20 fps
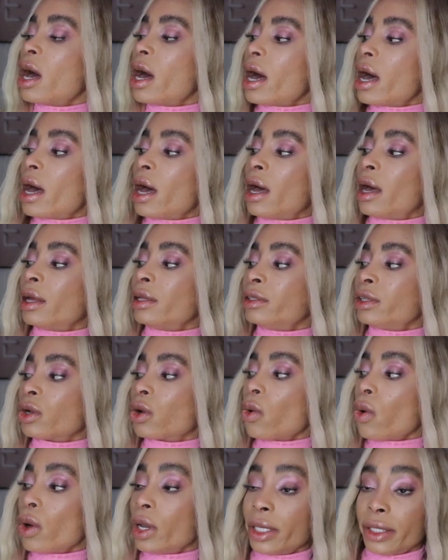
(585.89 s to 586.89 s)
and the
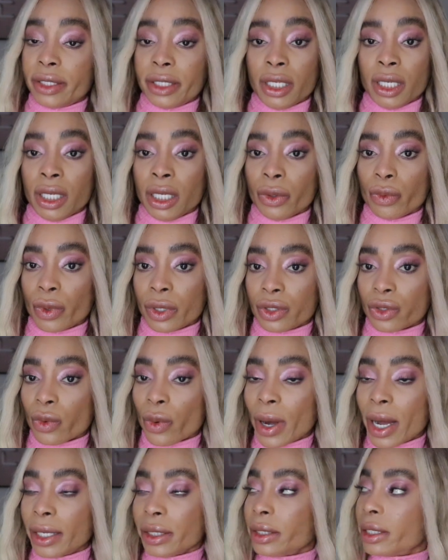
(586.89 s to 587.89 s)
quality was
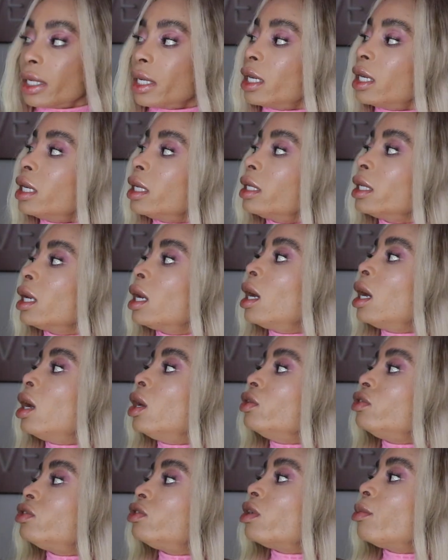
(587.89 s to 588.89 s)
quite good.
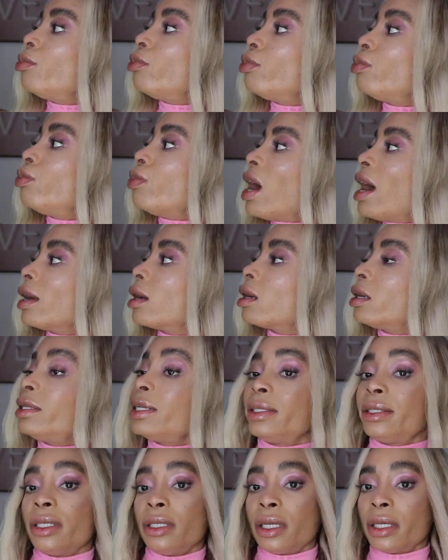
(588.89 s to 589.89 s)
I got
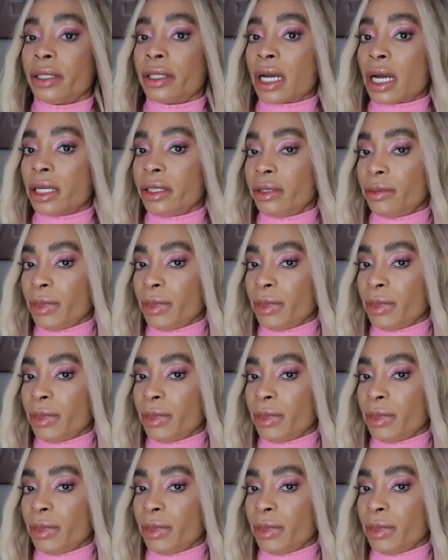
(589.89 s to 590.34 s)
this in a size